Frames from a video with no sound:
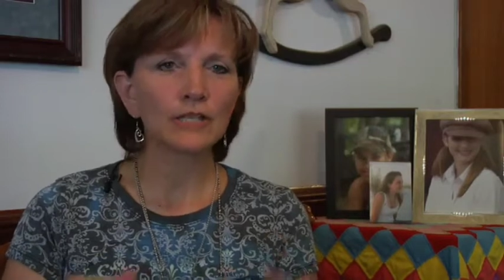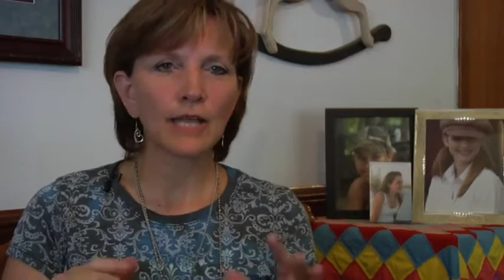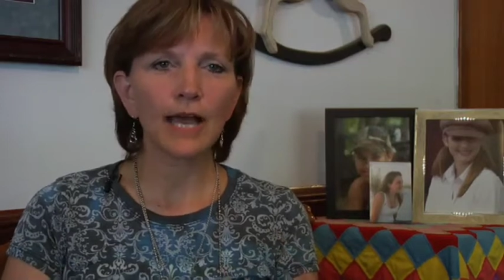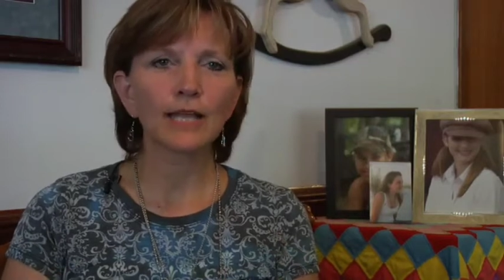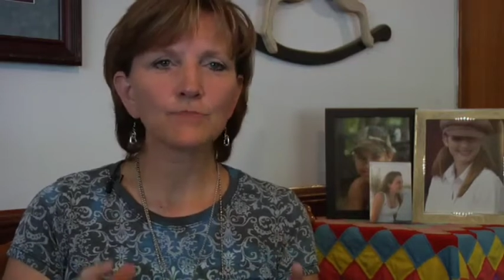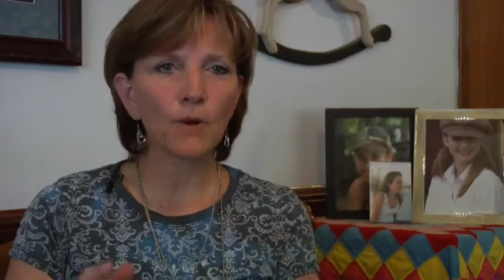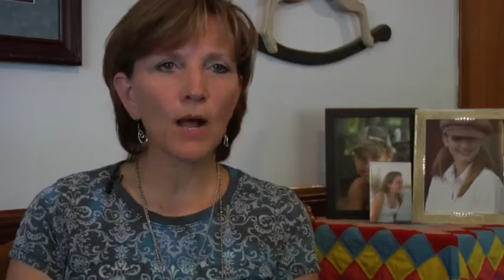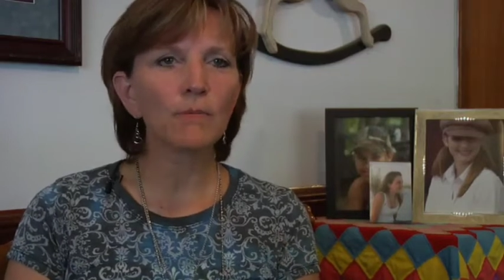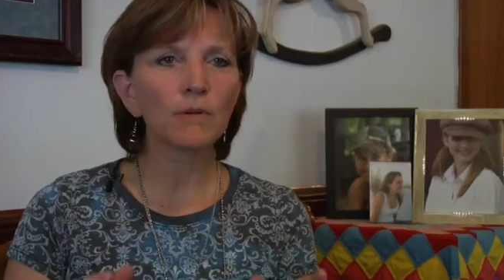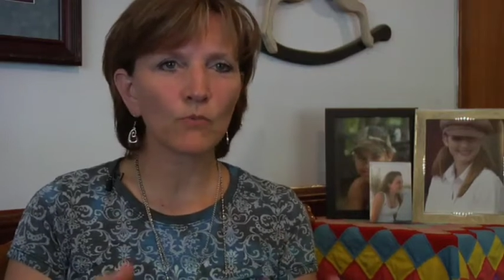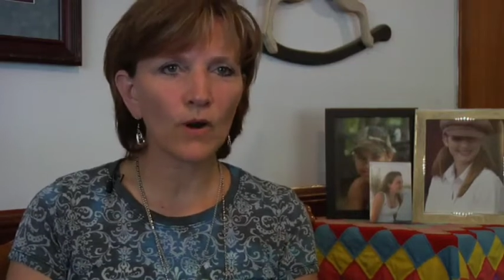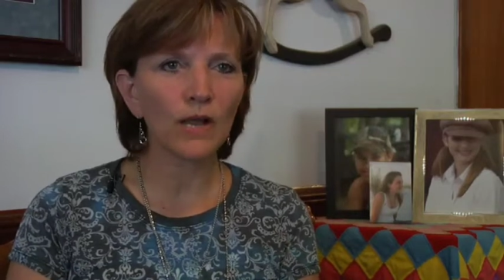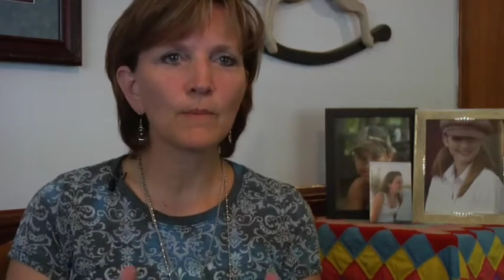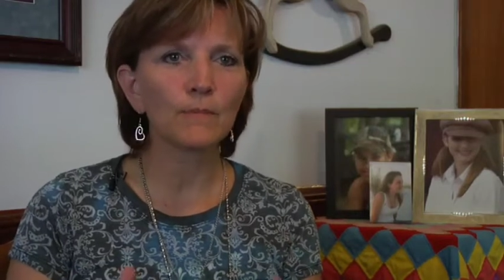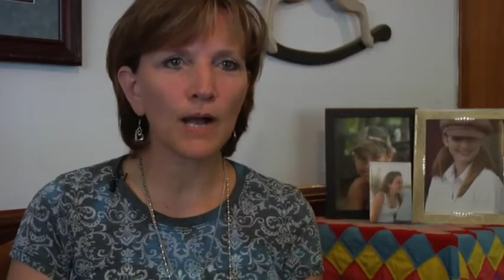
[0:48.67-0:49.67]
That's probably
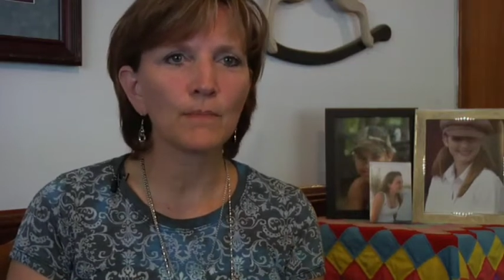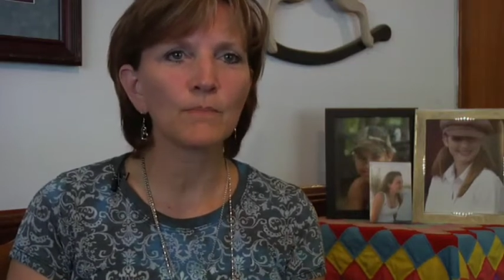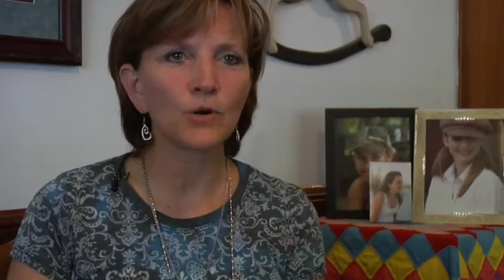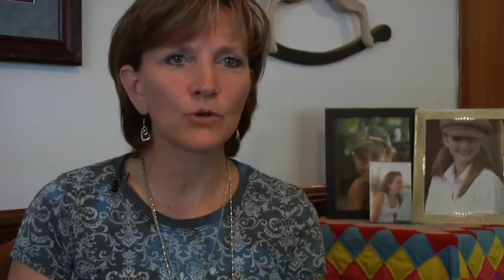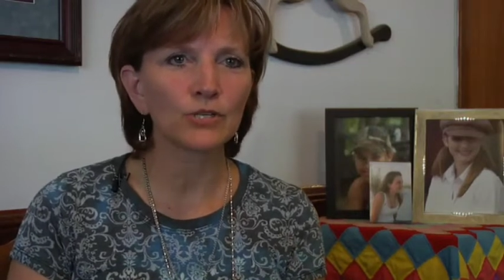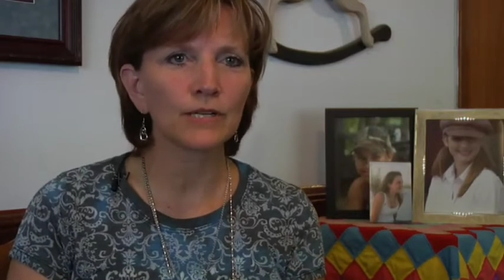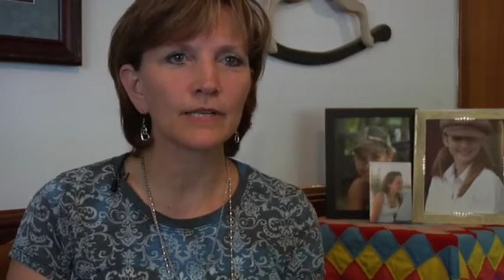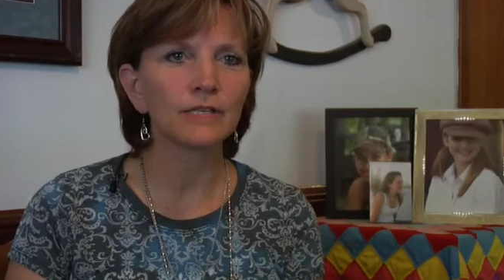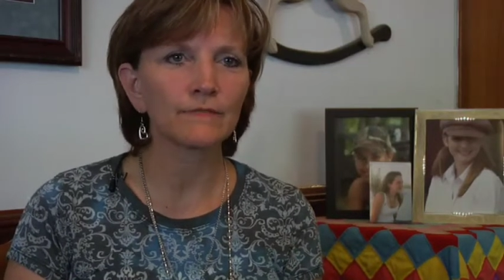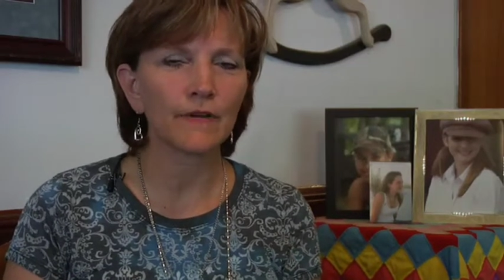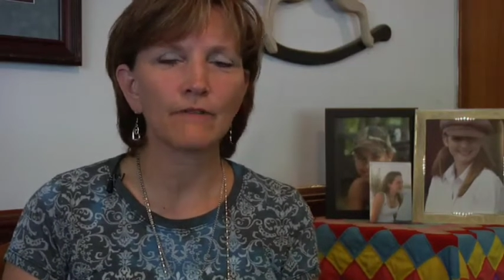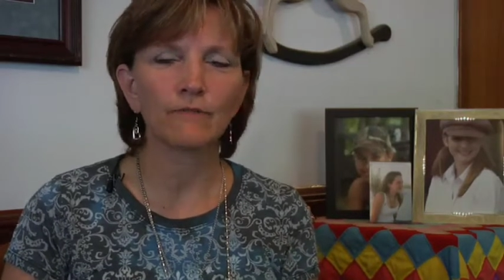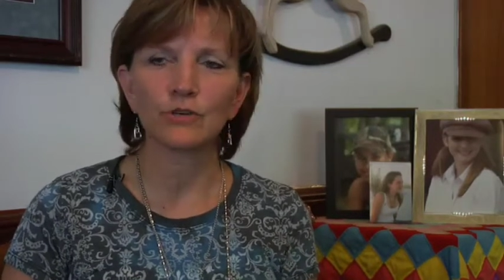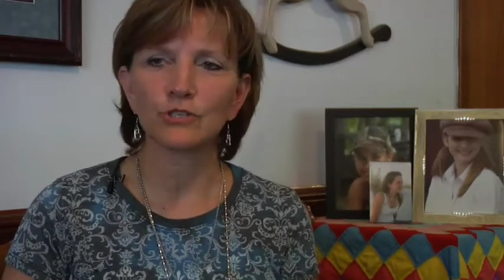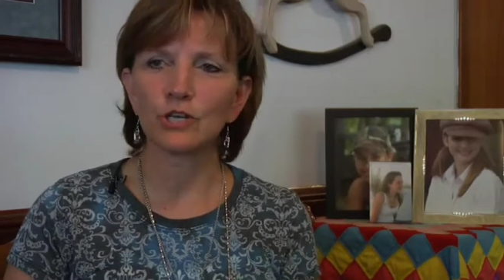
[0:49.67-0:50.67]
one of my most least
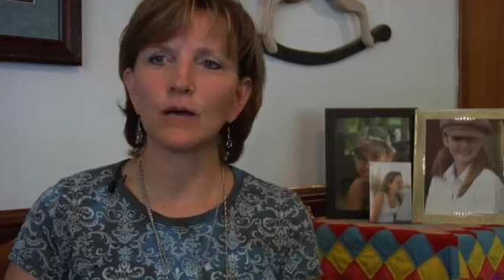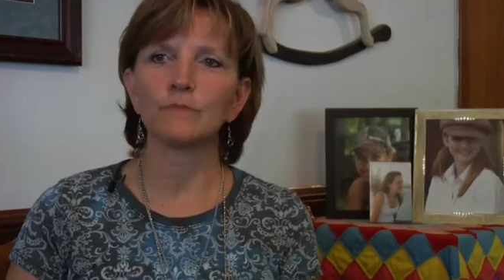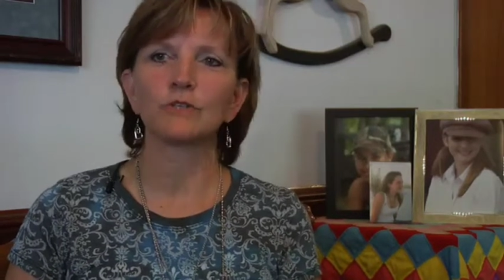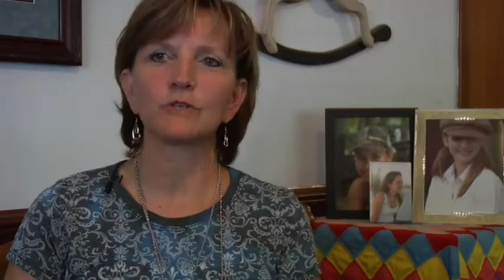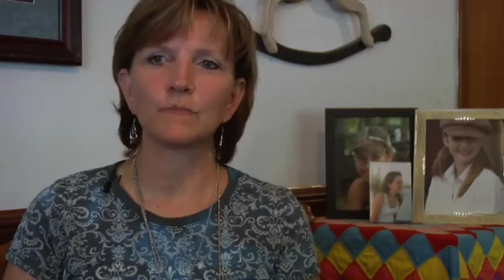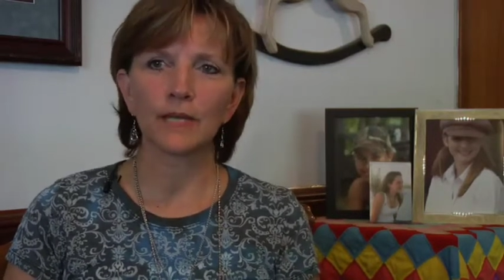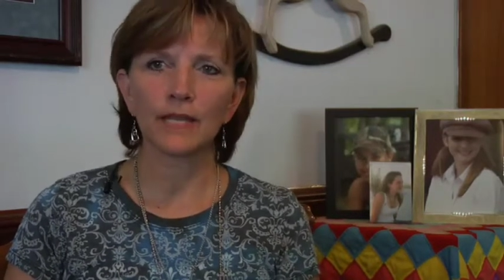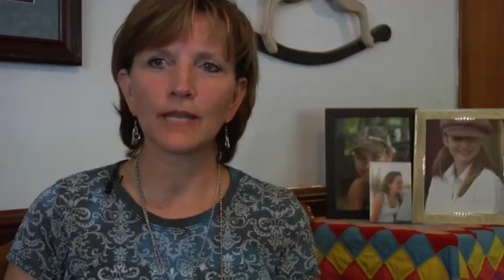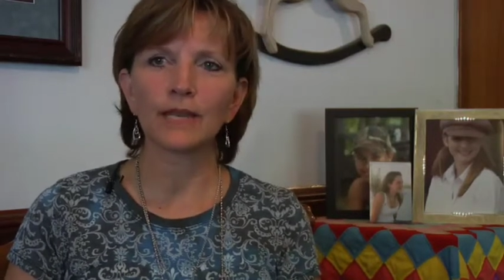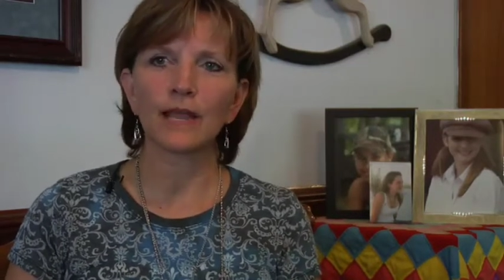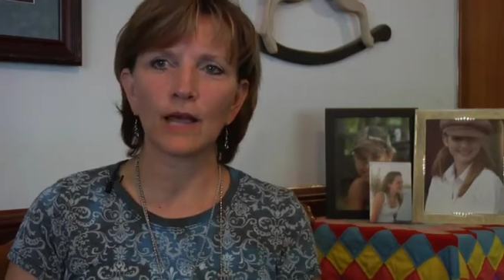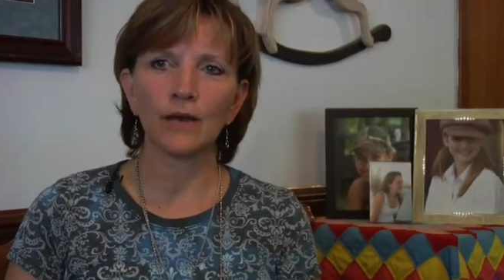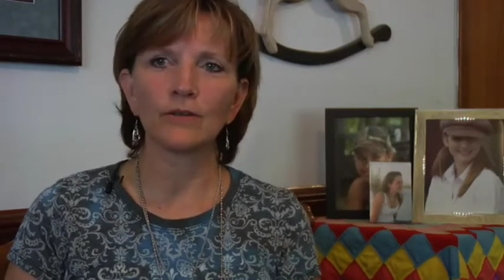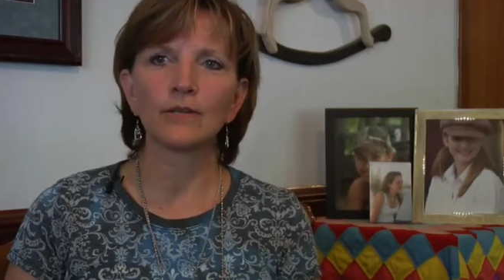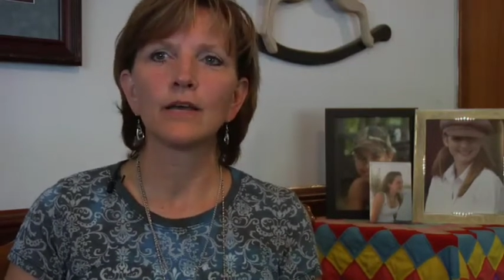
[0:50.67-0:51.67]
favorite jobs, is picking
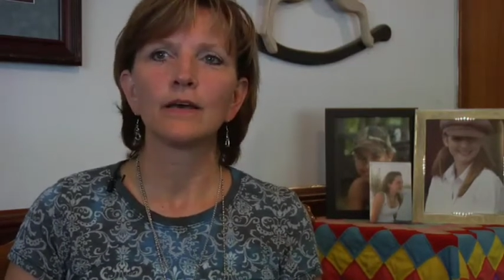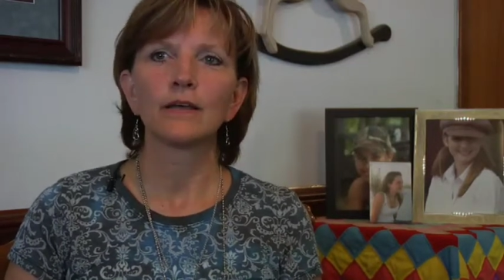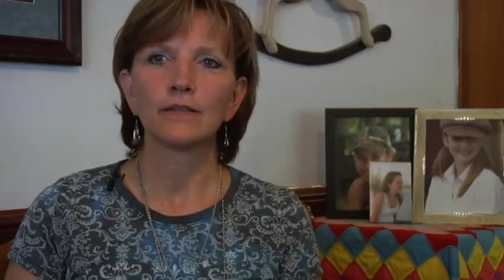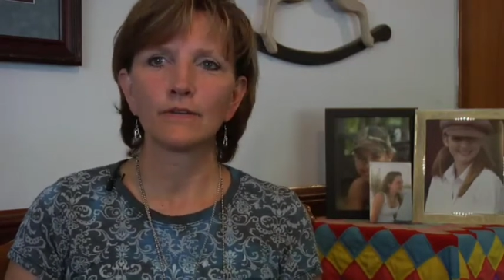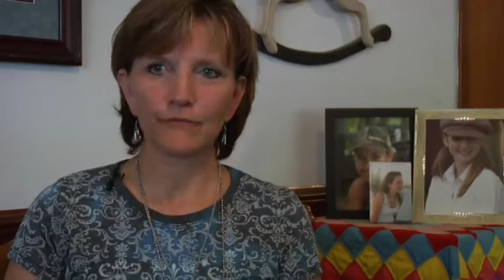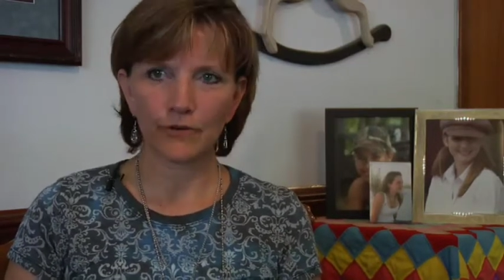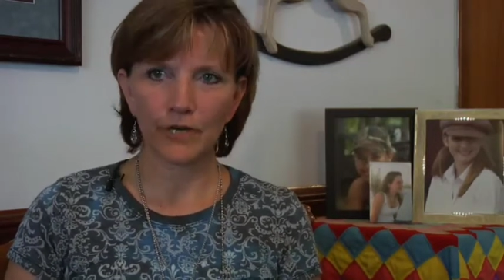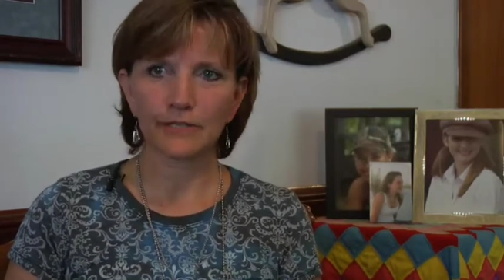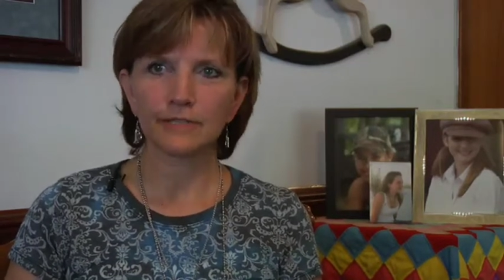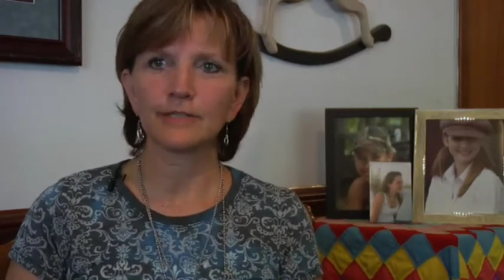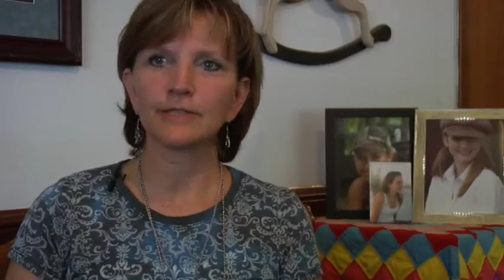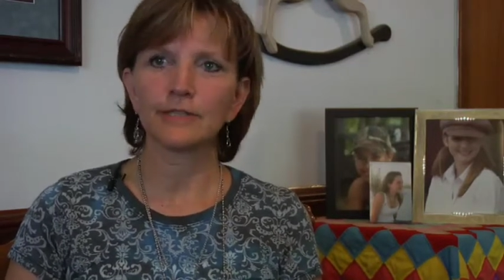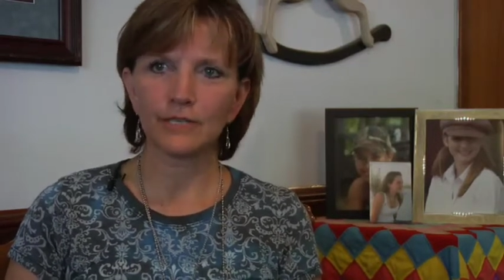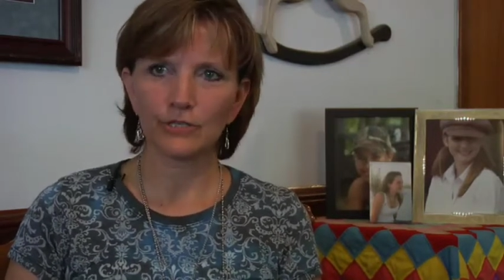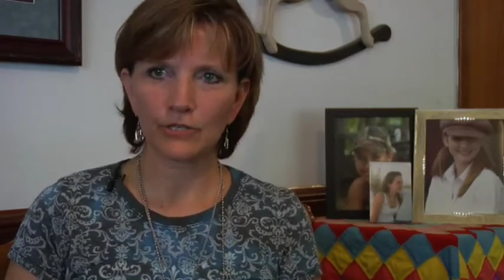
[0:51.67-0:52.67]
out the
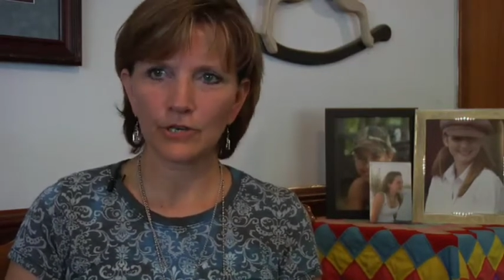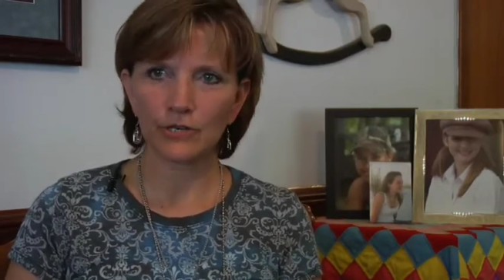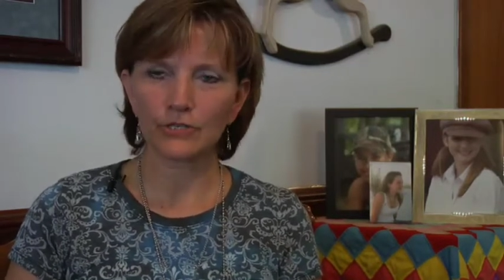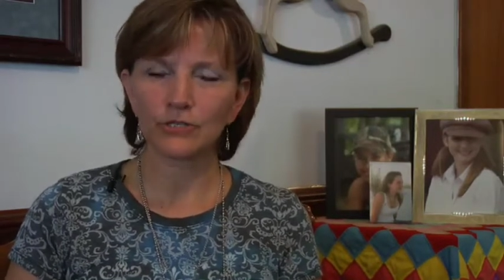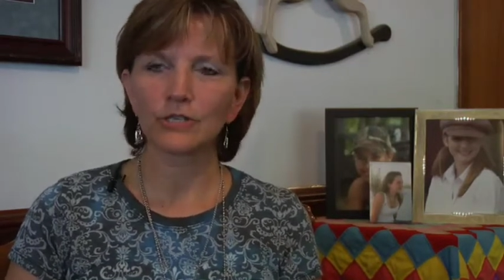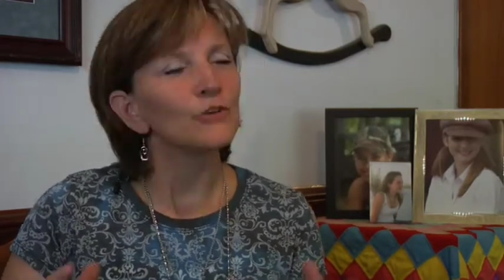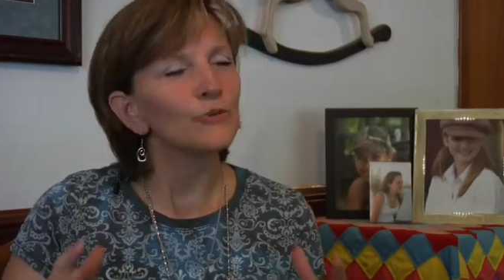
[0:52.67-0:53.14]
Fraslin t-shirts.